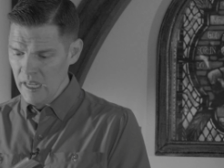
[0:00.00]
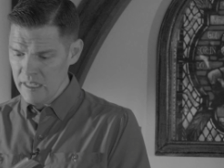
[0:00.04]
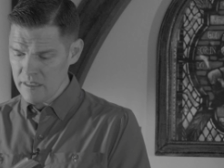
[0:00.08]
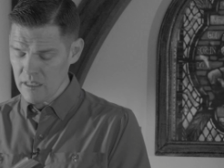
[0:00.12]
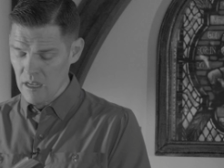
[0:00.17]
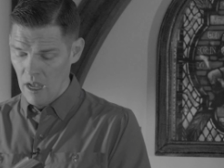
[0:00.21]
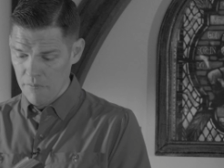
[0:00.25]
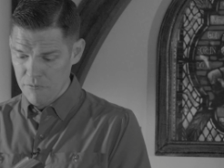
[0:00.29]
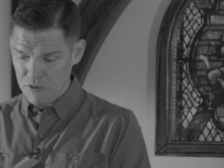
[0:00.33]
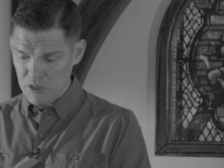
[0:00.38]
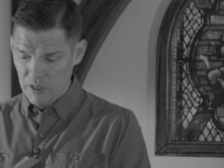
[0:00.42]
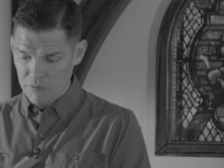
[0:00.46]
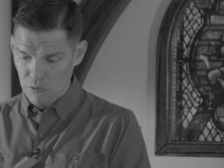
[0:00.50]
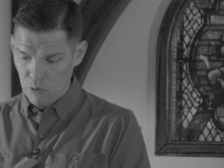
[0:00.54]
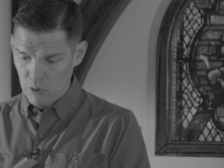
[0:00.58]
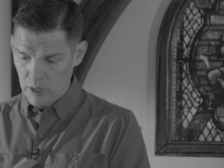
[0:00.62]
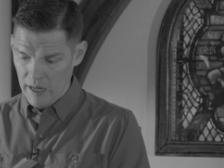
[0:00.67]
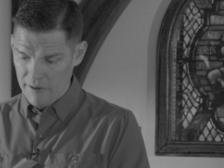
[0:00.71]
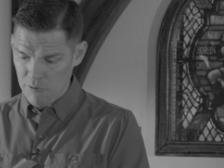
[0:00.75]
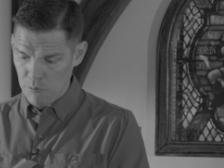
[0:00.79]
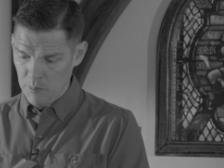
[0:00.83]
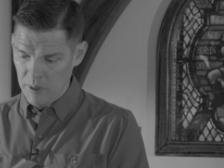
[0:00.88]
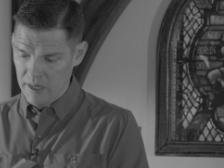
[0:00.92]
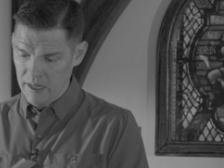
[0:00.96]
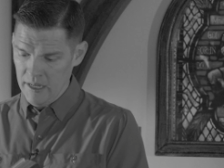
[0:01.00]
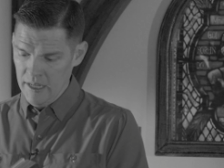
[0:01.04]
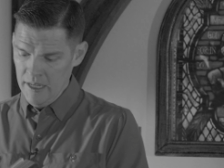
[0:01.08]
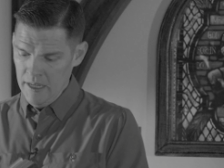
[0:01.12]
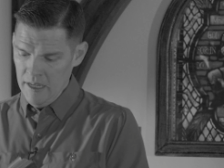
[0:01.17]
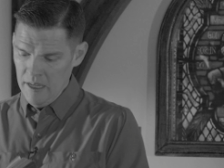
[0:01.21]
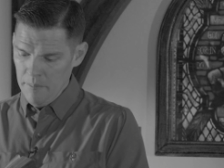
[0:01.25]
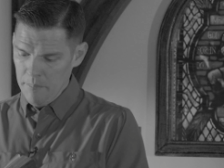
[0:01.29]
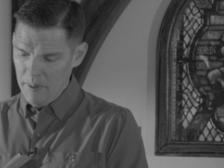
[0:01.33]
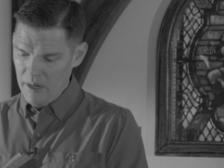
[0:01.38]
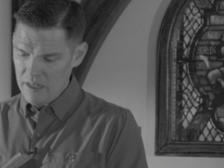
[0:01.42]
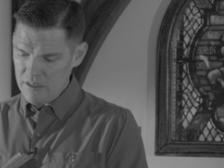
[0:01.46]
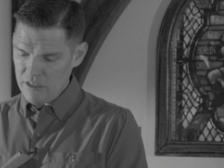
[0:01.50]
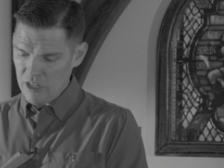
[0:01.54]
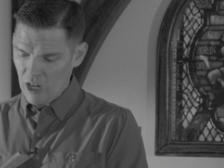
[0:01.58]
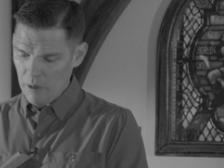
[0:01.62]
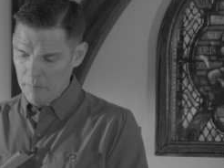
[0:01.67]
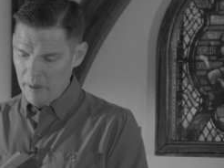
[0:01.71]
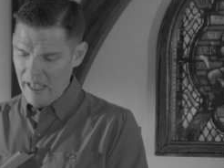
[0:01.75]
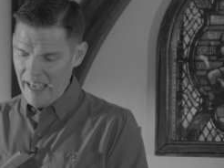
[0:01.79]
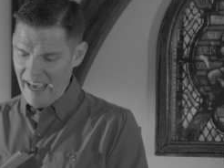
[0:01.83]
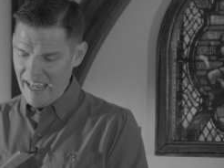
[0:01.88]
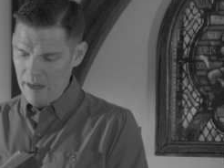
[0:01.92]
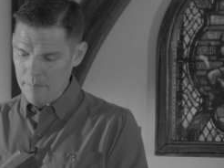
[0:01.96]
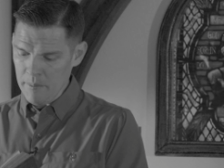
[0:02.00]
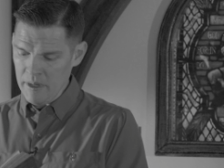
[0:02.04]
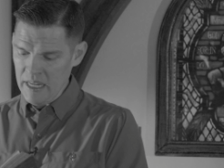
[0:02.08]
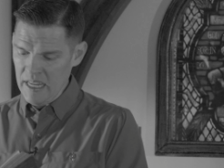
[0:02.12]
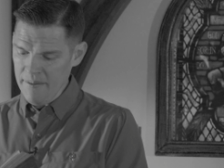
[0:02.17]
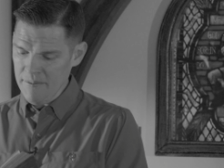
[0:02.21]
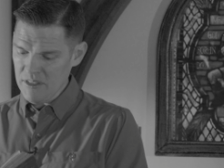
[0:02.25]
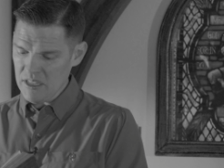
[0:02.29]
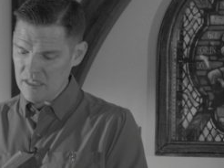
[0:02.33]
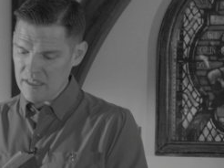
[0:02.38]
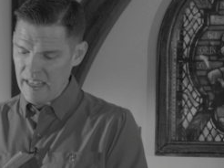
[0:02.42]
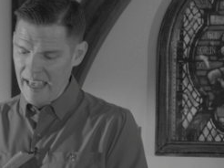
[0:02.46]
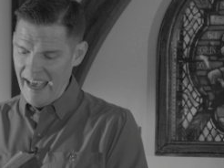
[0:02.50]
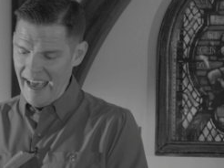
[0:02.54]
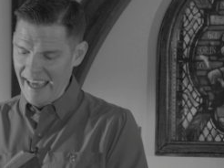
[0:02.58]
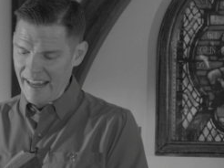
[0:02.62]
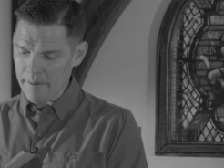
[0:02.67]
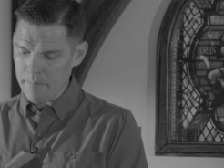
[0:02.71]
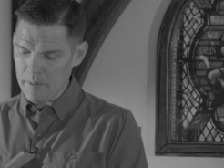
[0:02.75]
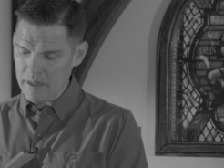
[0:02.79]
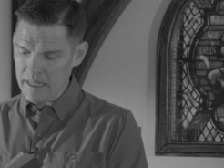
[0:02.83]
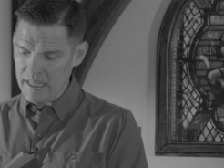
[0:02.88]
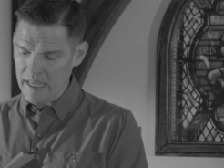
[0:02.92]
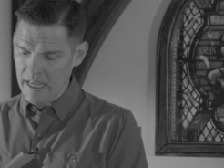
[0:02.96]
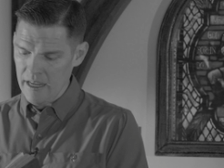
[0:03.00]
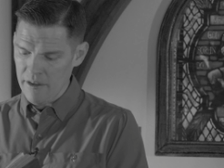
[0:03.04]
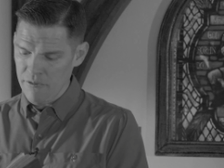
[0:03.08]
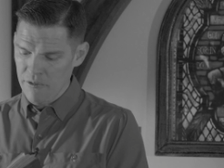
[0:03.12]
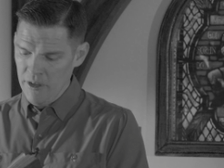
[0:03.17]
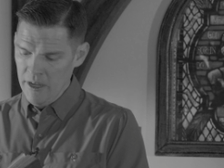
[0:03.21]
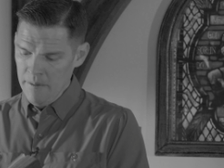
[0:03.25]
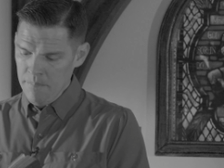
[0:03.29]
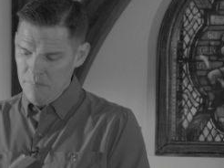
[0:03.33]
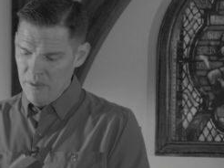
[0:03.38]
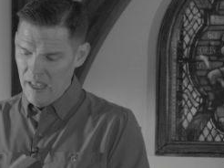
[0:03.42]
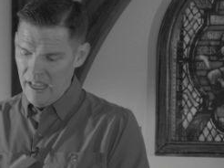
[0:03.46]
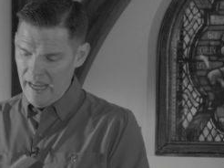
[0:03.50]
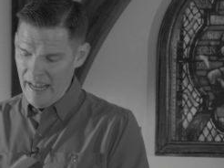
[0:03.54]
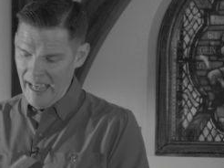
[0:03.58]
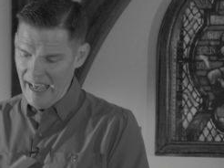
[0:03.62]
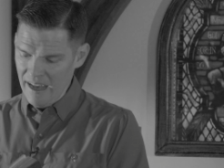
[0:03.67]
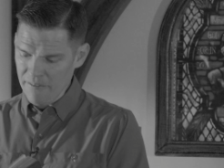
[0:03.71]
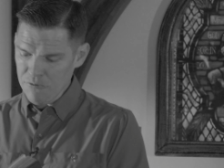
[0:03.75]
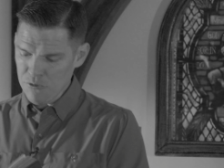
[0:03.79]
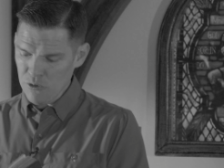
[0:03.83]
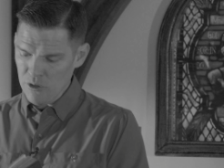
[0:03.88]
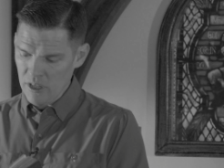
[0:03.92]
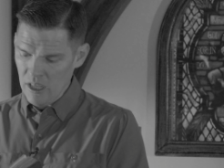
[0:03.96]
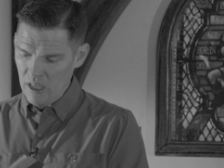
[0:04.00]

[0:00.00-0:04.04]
It's of civil government, but it's talking about Adam and Eve. It says, Adam and Eve, and after